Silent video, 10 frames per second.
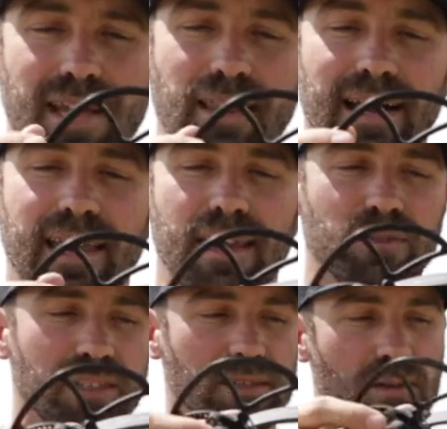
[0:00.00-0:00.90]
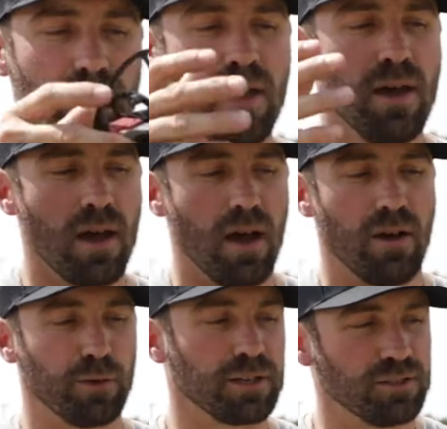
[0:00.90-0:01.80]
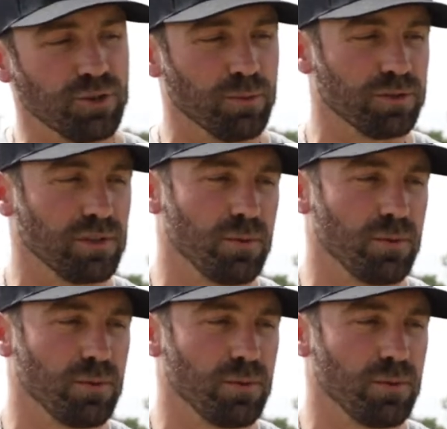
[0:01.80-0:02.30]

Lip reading: deadlock cam system for consumers.